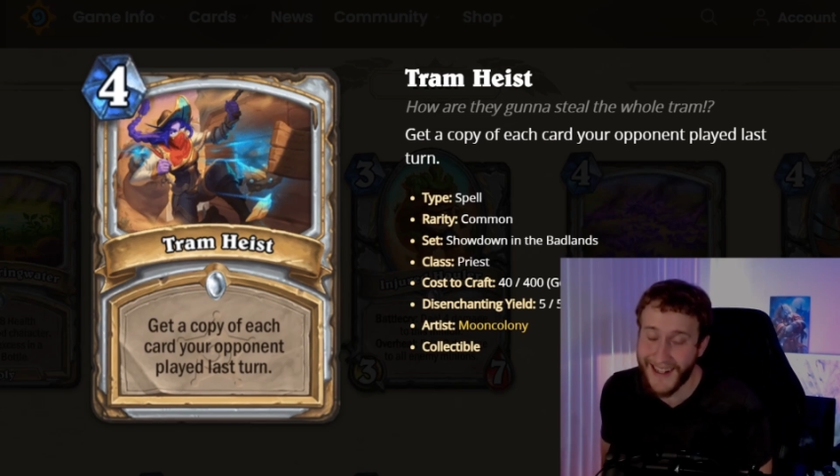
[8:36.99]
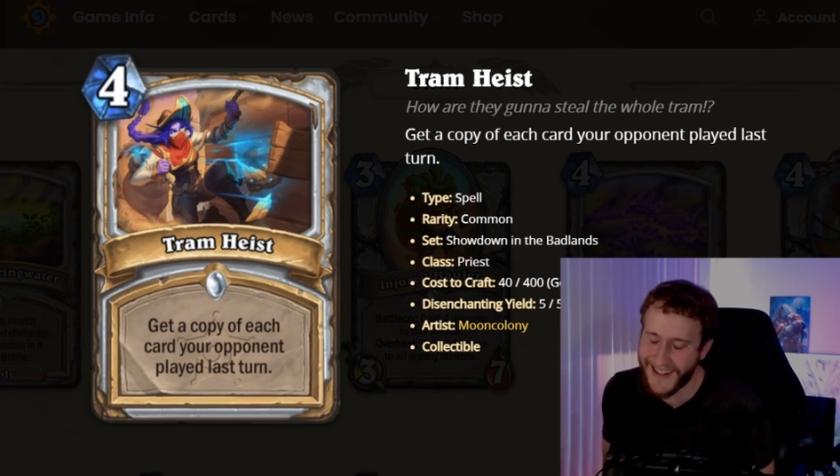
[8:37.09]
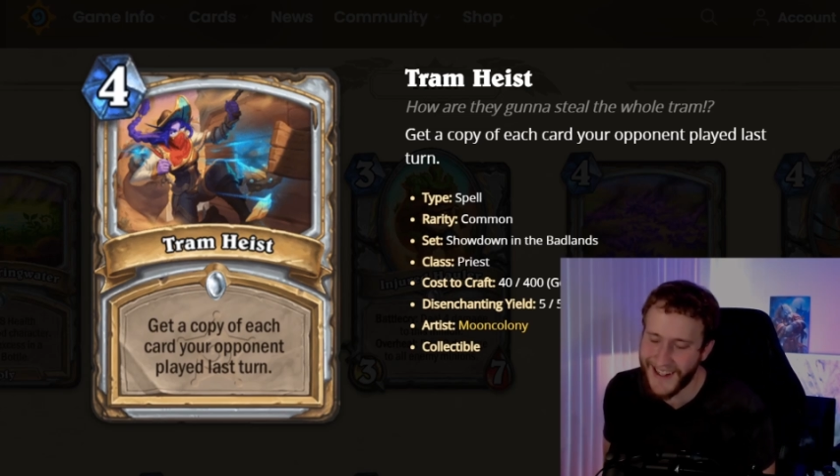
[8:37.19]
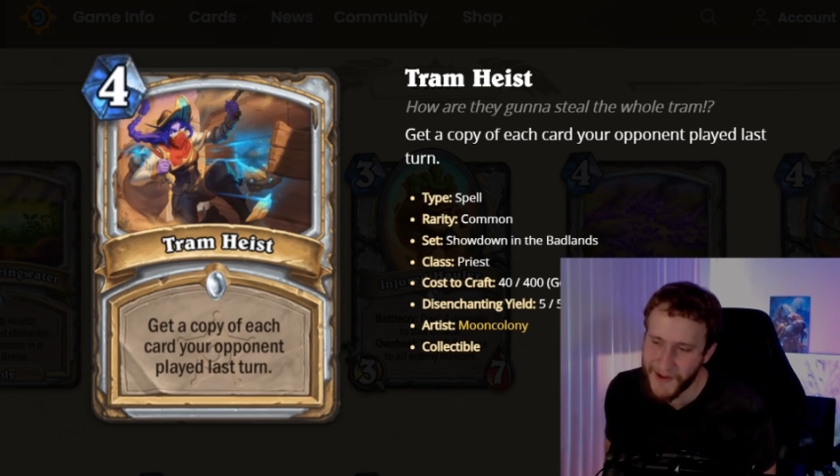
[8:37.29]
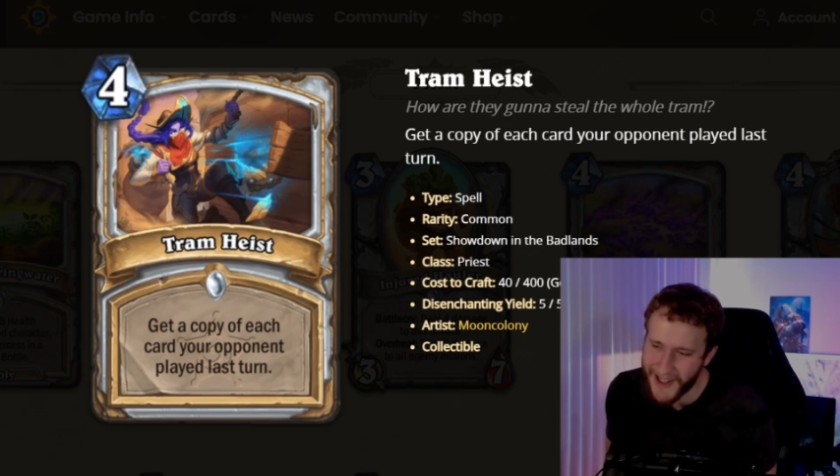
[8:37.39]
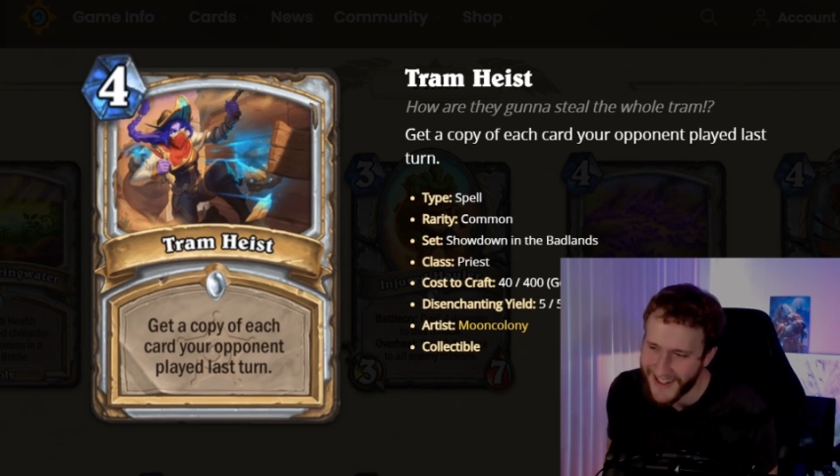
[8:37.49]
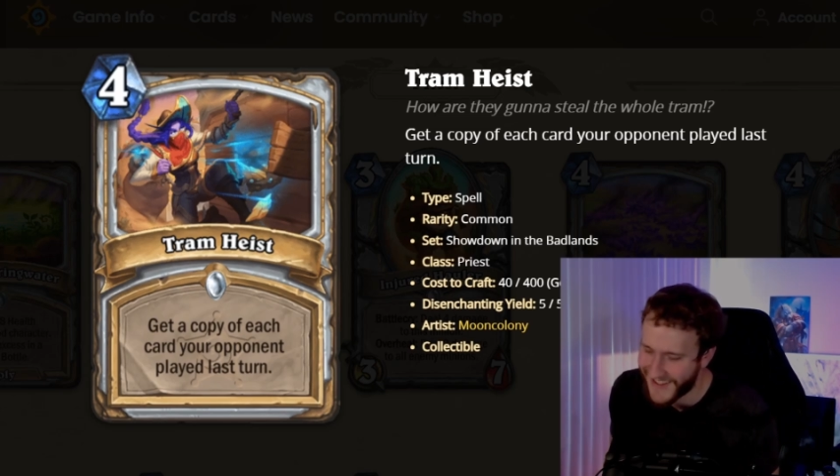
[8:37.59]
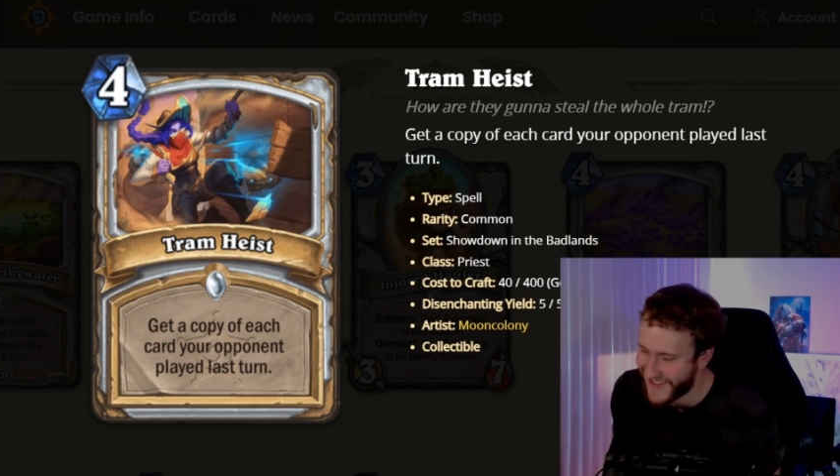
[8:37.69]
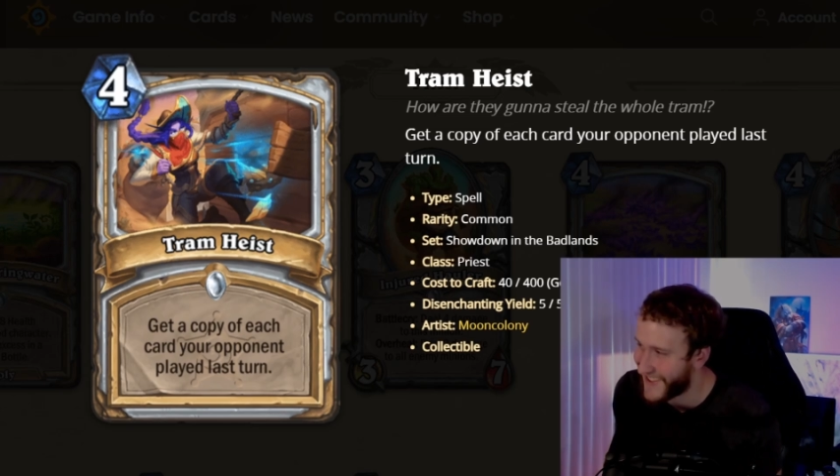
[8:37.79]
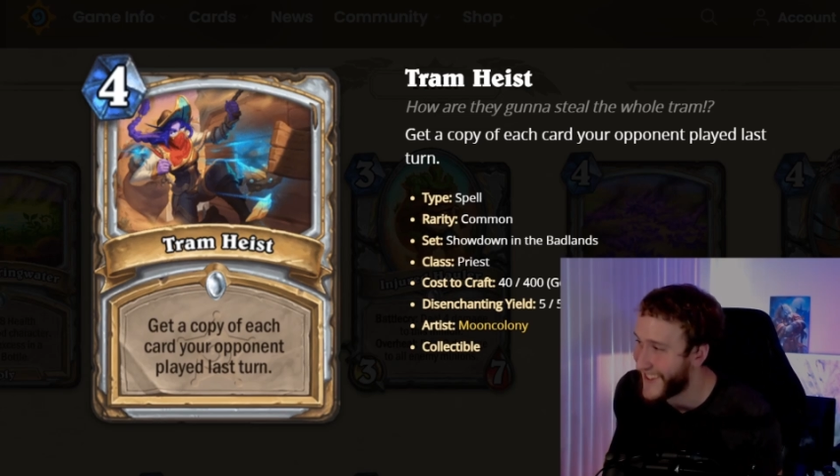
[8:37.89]
Another way to
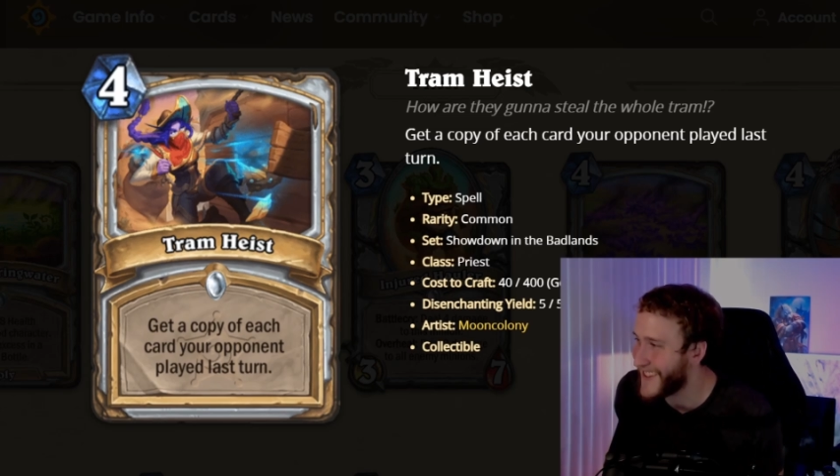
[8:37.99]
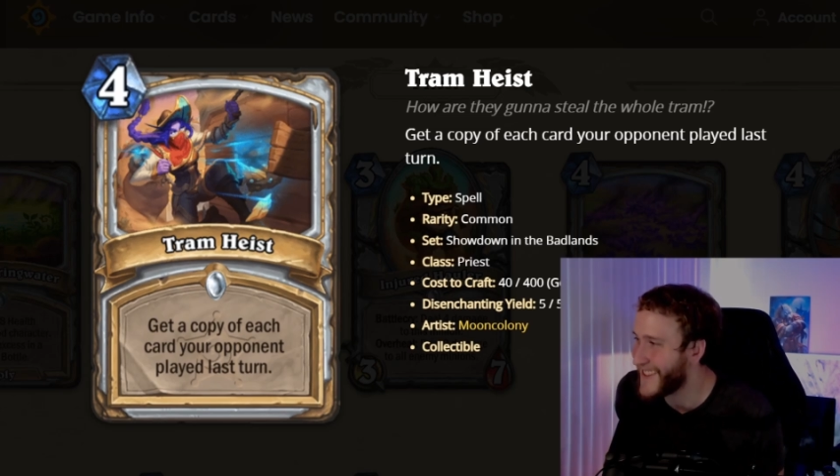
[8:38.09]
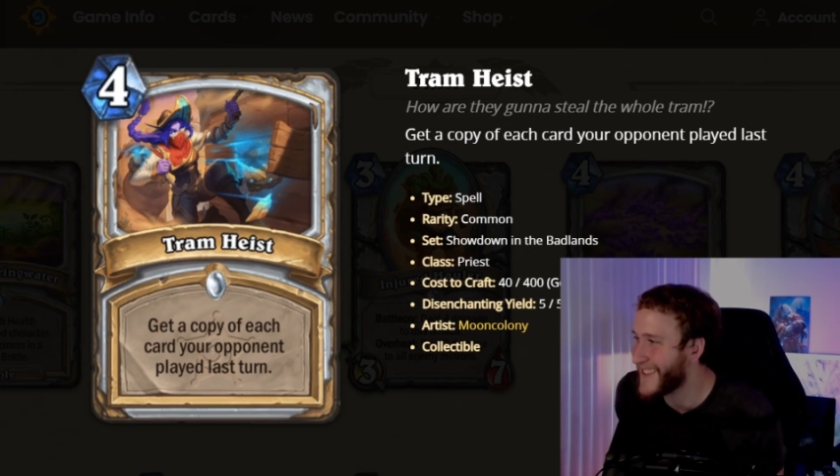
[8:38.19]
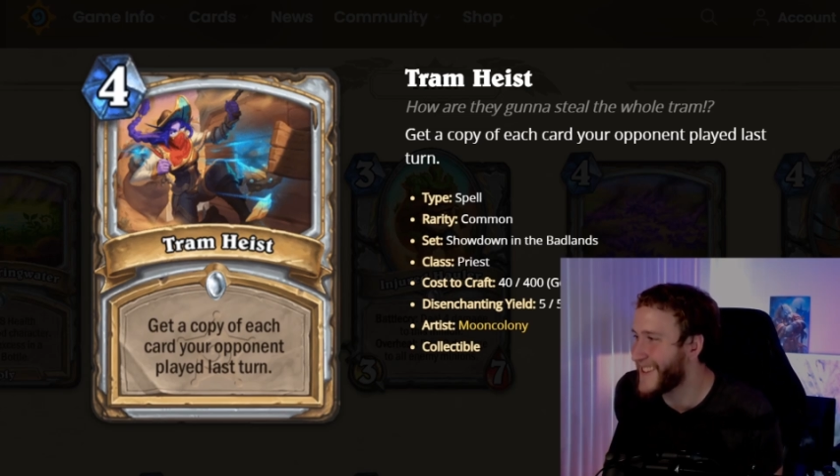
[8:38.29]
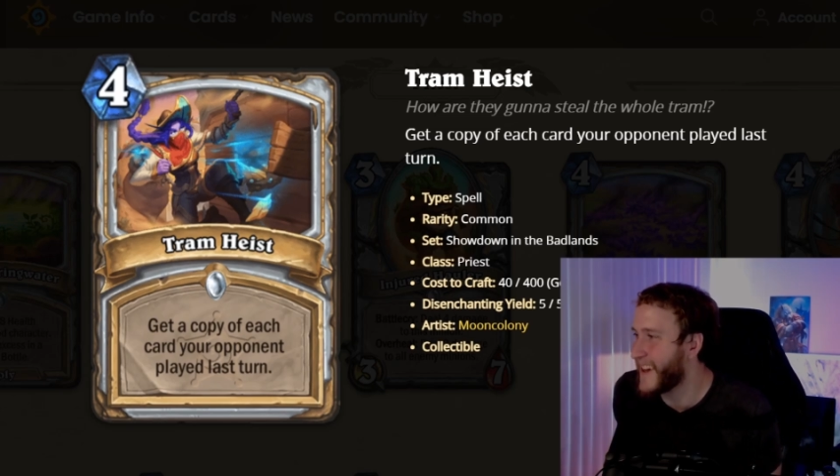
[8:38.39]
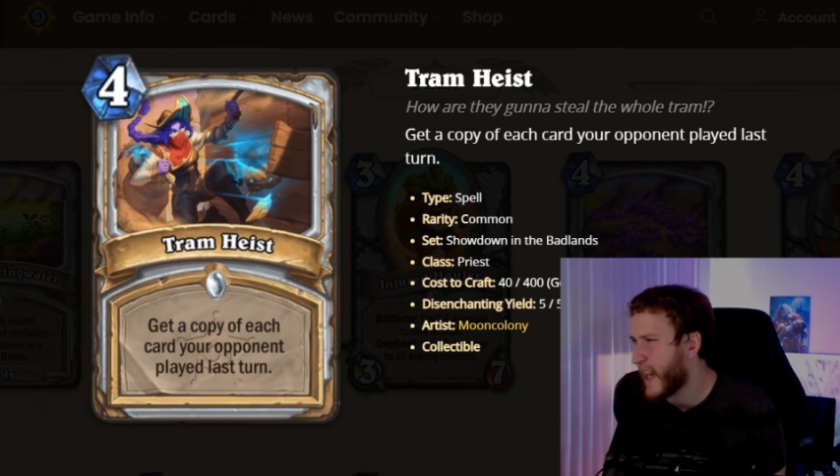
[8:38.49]
steal Titans.